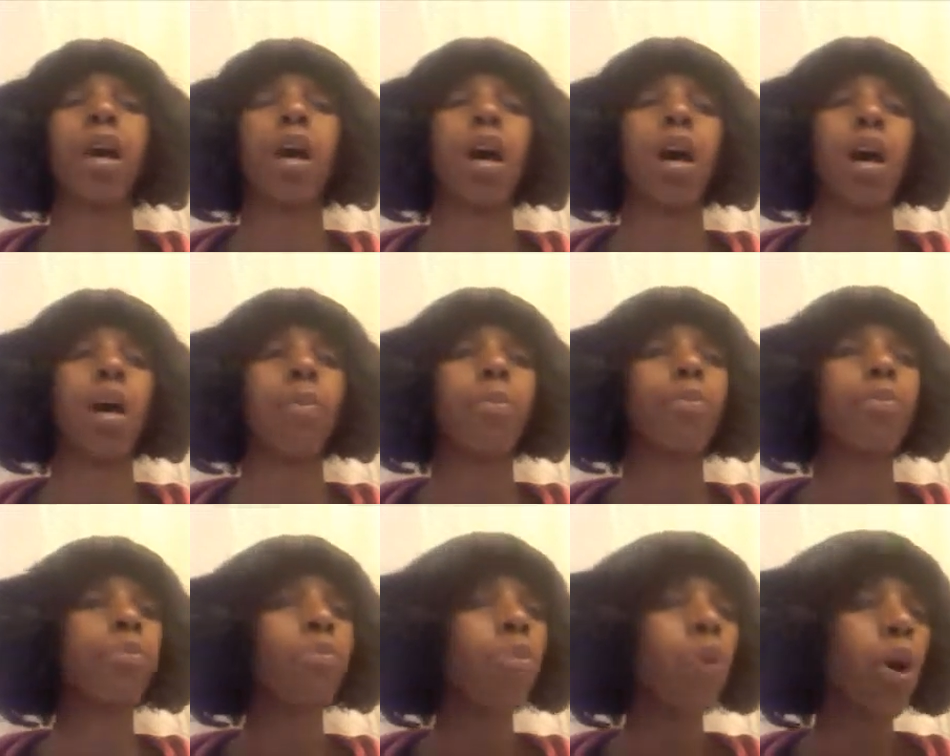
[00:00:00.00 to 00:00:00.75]

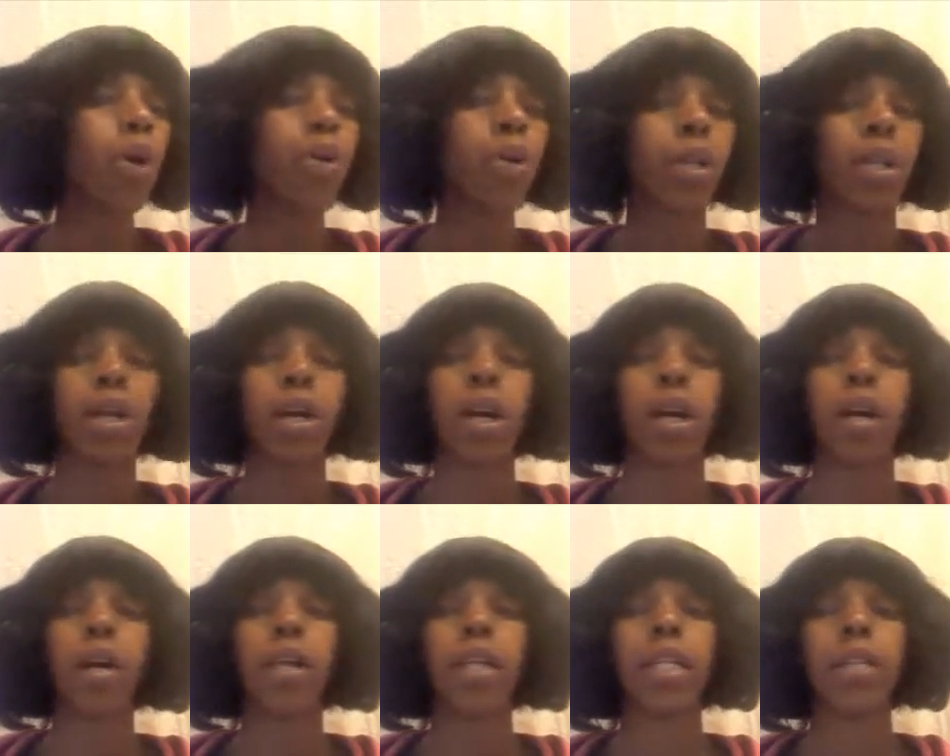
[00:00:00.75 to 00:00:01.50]

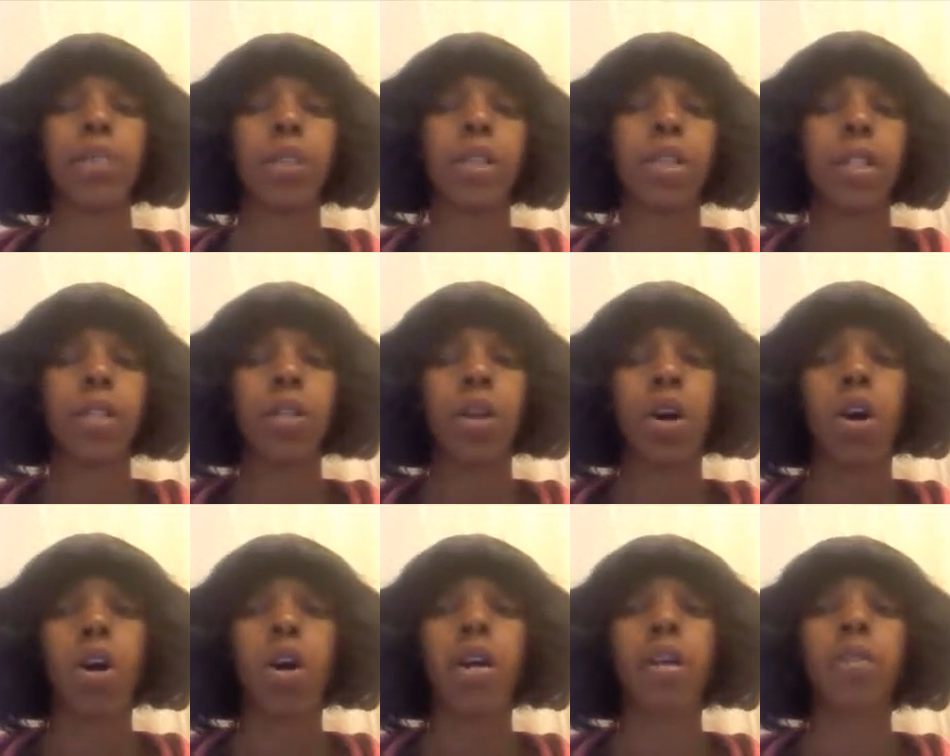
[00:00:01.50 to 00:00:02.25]
EBT
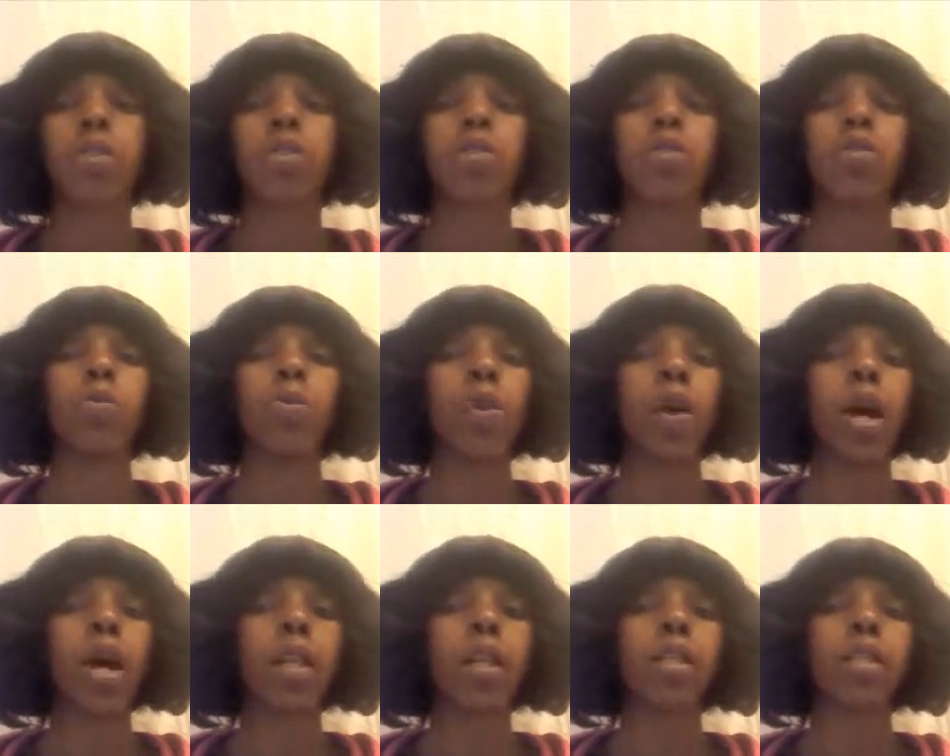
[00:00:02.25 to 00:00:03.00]
cards, new
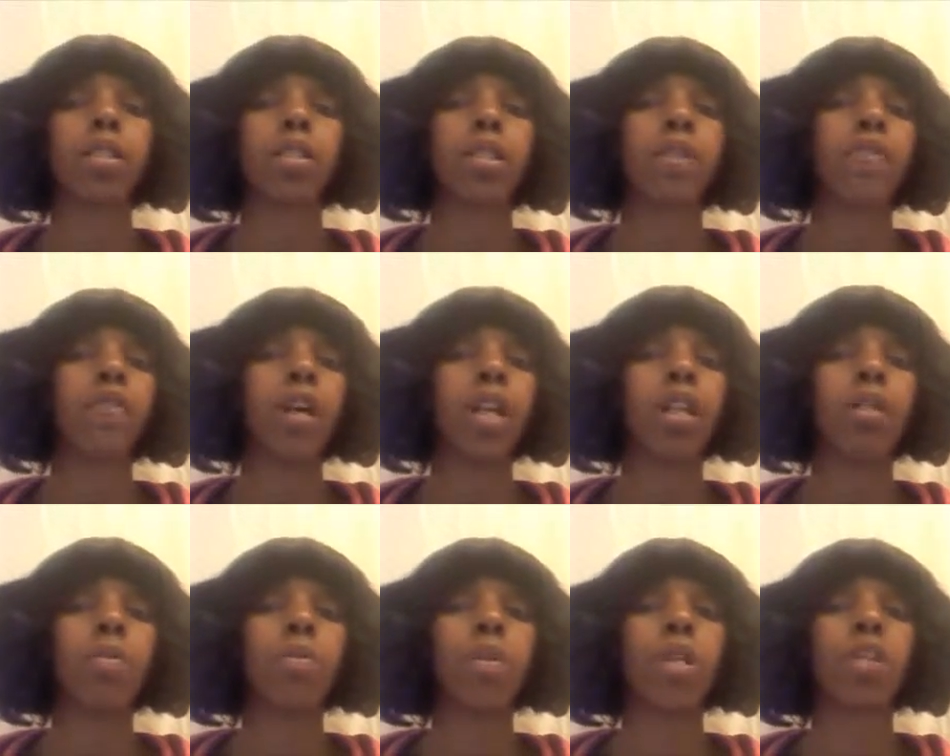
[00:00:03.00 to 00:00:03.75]
product
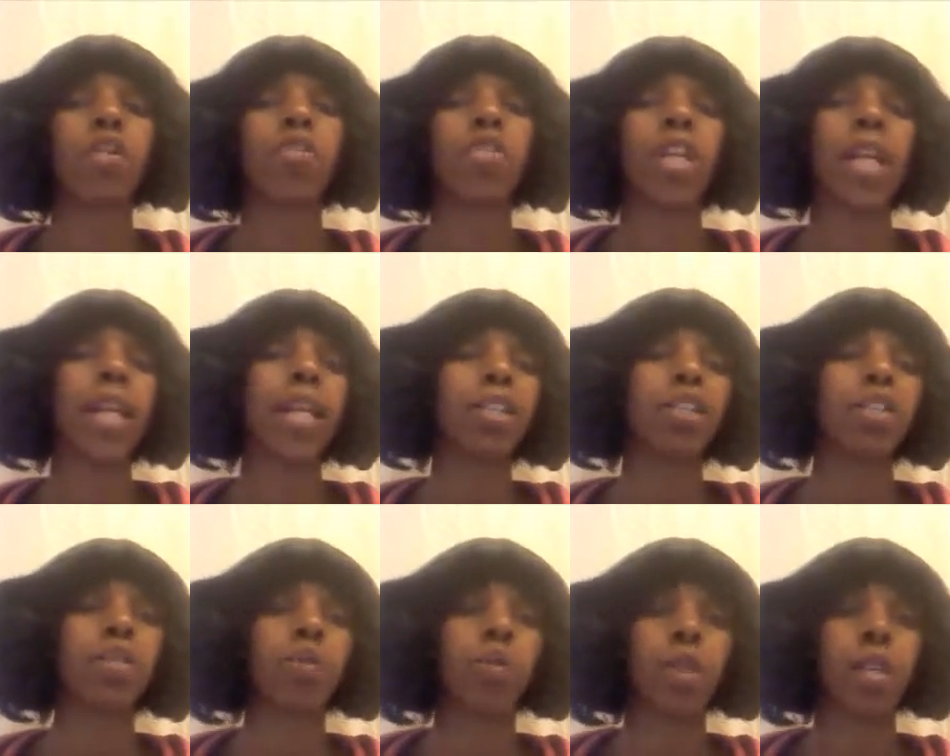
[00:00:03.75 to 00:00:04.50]
development,
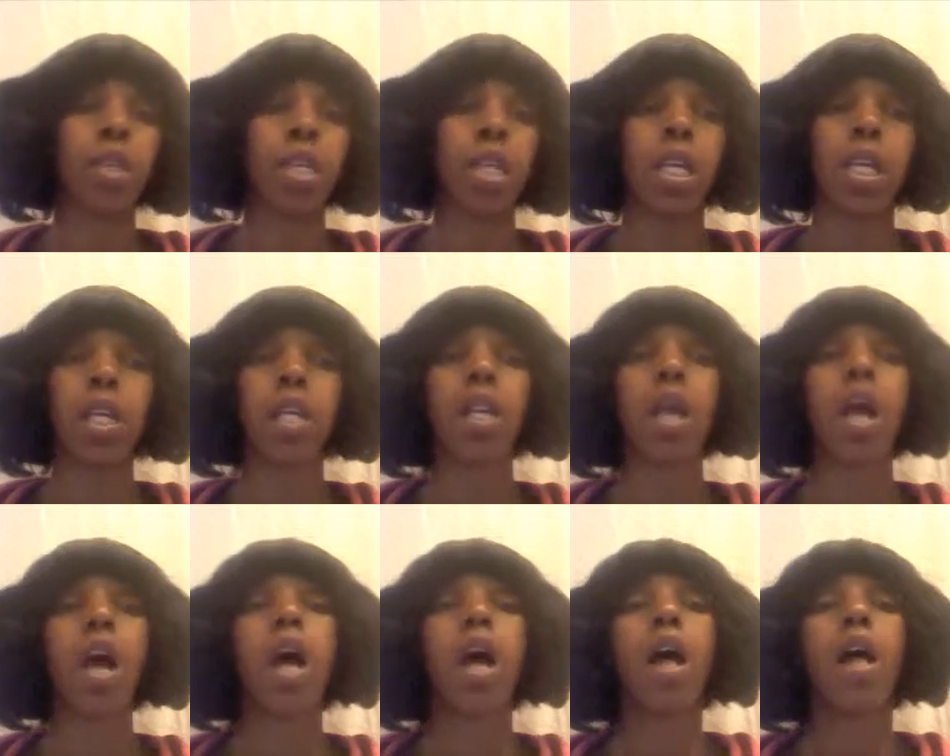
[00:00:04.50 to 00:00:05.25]
changes within
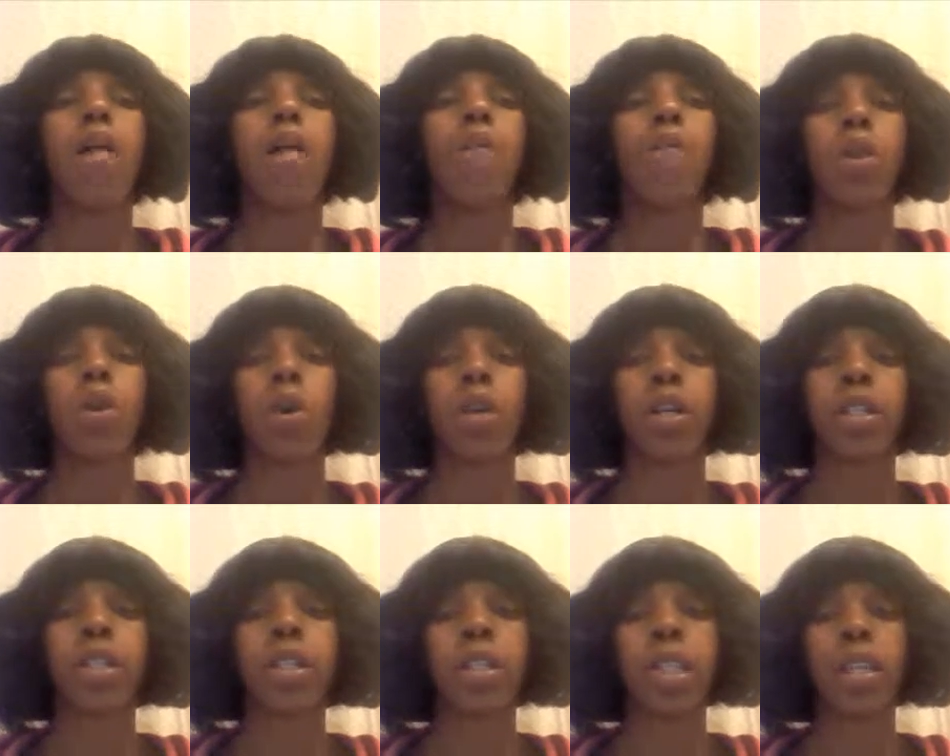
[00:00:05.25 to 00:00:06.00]
the
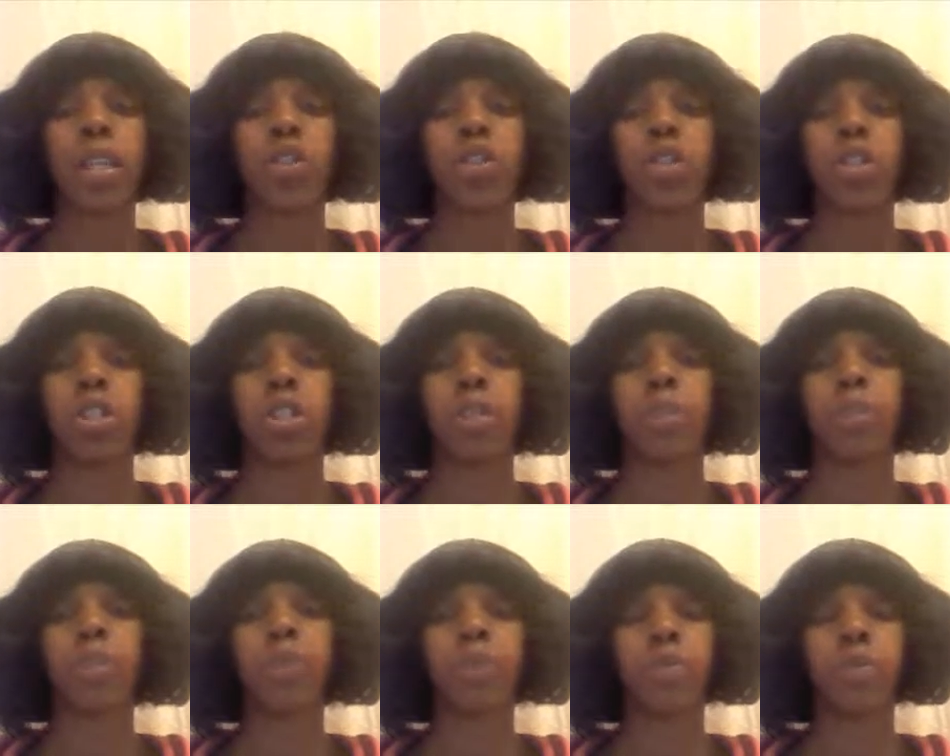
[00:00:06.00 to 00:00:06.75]
organization
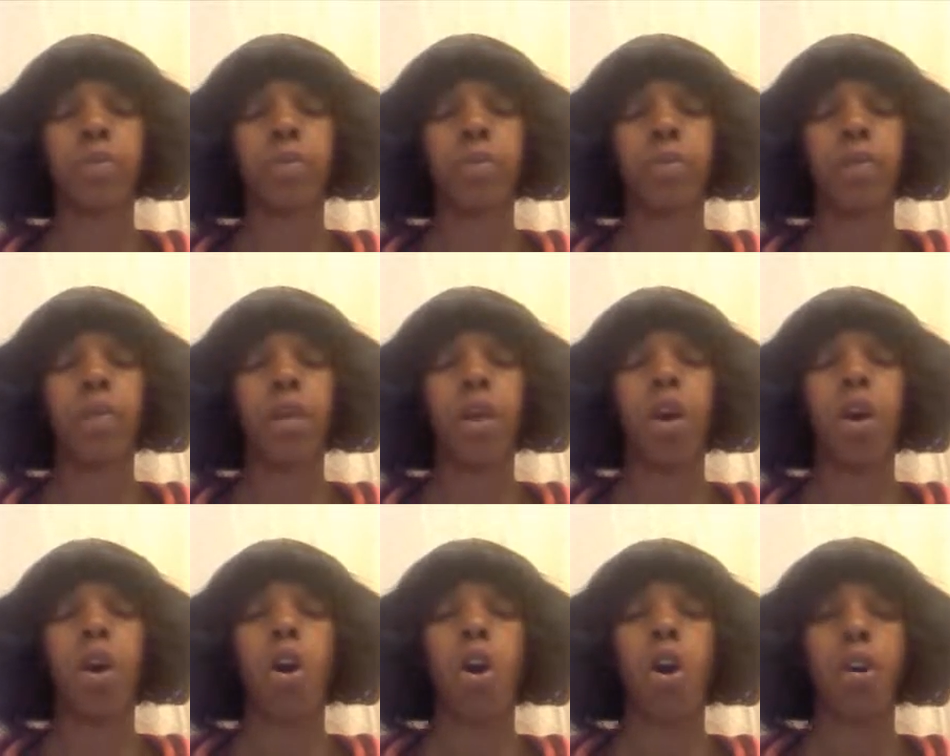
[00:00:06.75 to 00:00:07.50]

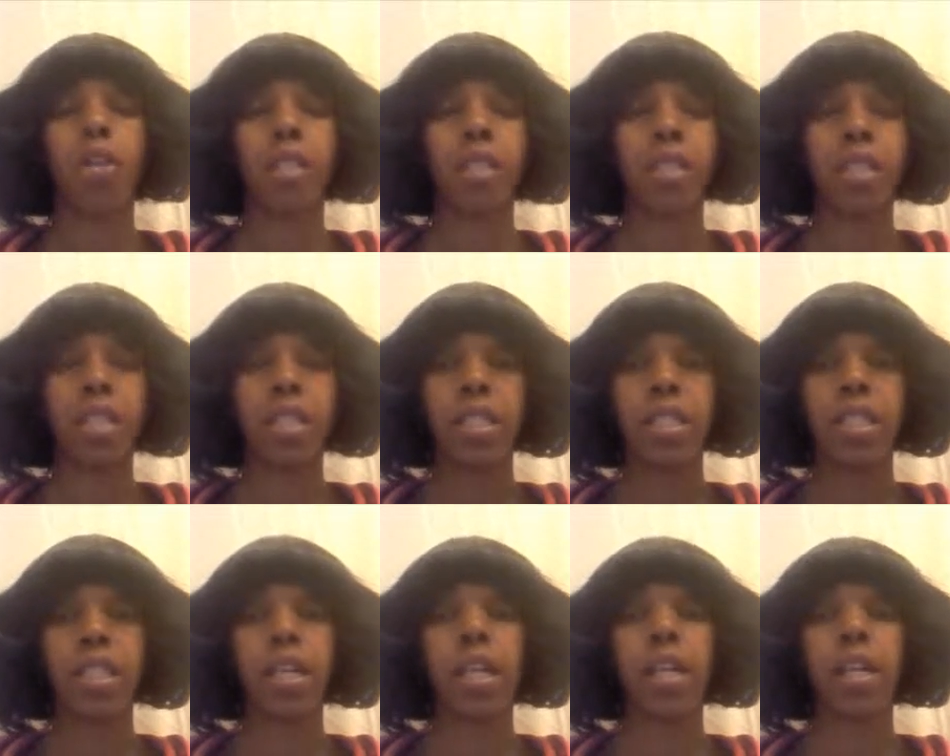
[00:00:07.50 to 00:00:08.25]
or the
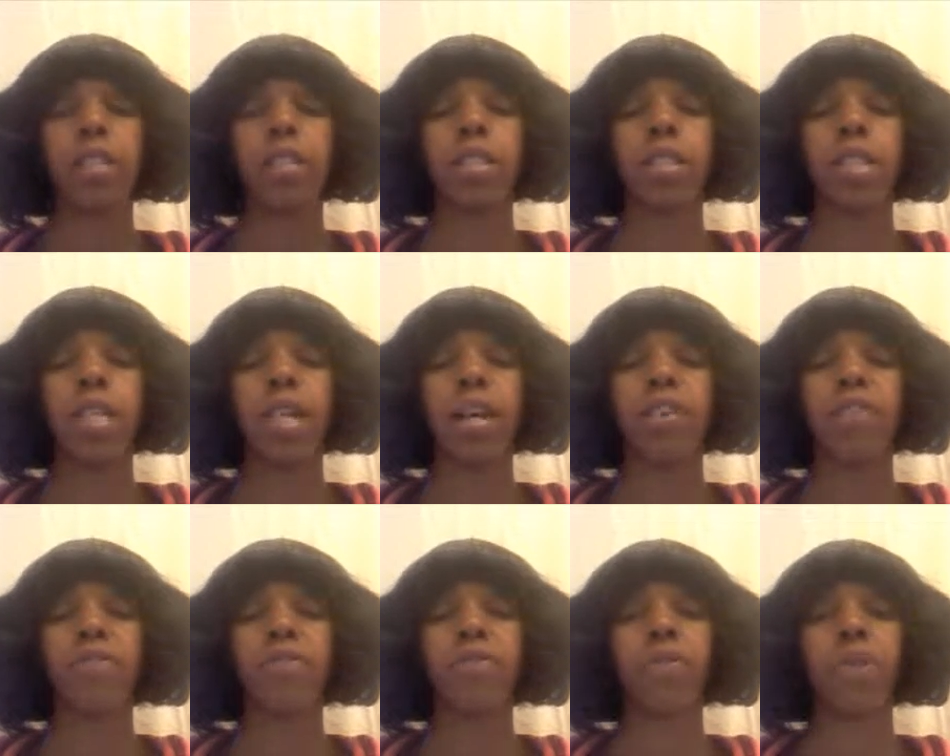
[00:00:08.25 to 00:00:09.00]
CCDF